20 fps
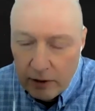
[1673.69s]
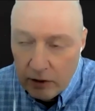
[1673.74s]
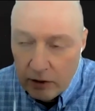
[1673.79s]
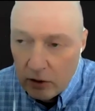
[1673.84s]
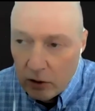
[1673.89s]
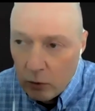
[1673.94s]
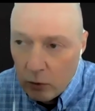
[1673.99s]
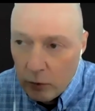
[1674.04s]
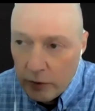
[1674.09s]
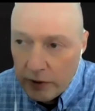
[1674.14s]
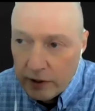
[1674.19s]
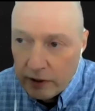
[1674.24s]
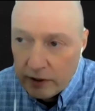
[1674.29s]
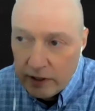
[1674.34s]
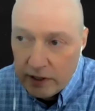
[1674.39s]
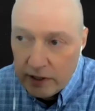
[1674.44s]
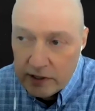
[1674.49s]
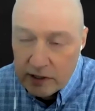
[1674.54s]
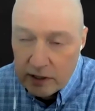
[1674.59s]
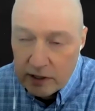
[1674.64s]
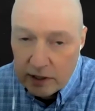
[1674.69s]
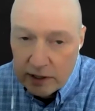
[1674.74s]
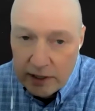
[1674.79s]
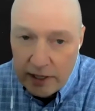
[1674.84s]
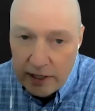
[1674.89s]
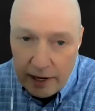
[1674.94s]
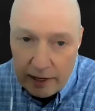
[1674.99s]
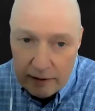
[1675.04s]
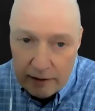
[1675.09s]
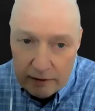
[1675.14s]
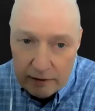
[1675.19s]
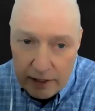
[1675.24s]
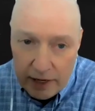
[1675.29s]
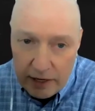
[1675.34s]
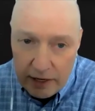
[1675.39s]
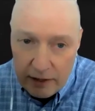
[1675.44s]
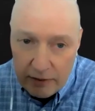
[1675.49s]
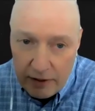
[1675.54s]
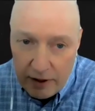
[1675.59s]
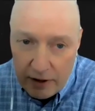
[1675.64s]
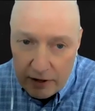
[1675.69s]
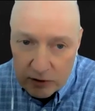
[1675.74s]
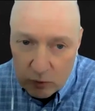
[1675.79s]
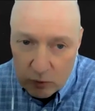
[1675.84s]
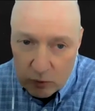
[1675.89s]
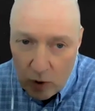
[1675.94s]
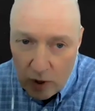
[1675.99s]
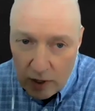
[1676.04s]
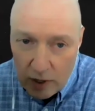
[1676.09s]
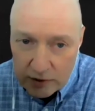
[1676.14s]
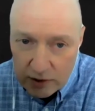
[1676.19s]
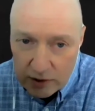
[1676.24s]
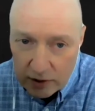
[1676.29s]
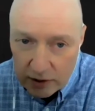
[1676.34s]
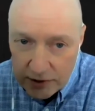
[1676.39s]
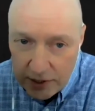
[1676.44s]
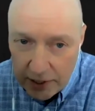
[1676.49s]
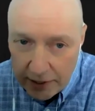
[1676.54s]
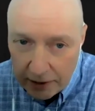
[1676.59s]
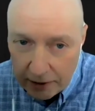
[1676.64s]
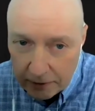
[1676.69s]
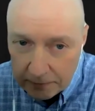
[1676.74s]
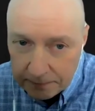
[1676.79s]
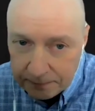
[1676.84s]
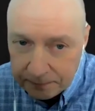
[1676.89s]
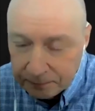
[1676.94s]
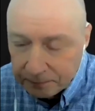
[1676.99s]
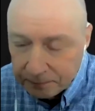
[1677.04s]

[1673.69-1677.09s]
We can easily get 80,000 watts on a tile.